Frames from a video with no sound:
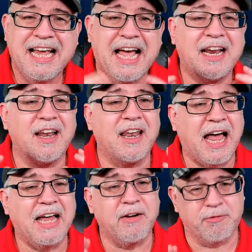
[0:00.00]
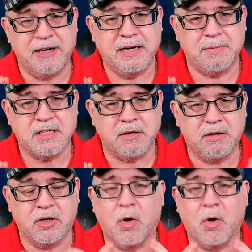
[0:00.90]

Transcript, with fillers: and a lot of reading material.